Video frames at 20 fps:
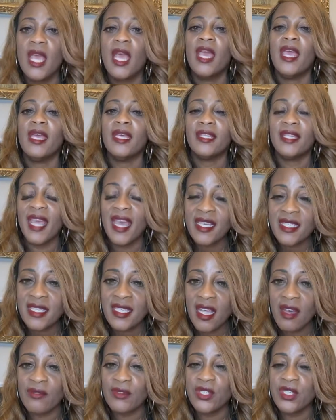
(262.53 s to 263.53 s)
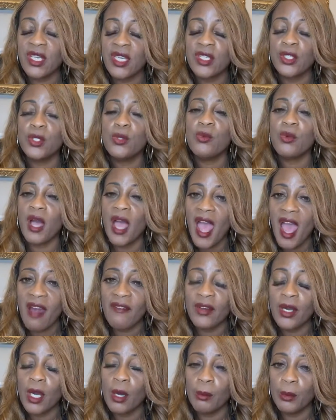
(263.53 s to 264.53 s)
The next level chicks you will have a
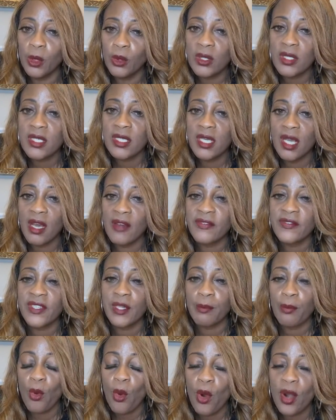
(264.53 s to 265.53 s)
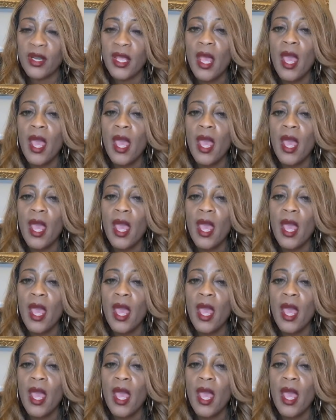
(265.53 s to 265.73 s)
community of support